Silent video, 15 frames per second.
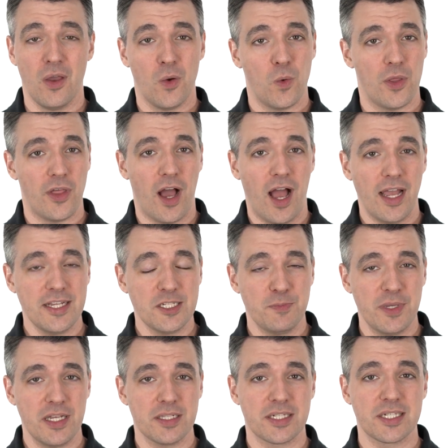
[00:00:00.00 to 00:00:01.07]
With a
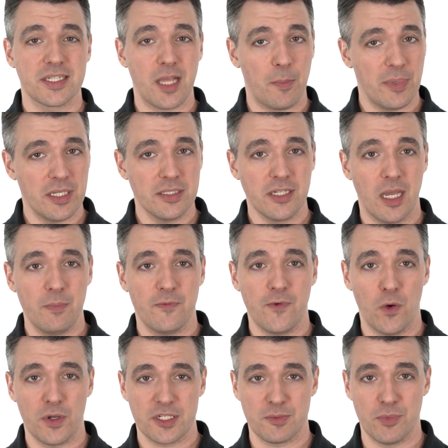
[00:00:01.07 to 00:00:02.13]
high-speed stepping type
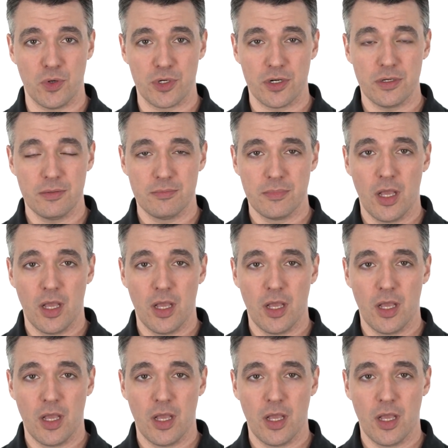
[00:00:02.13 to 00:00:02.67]
focus motor,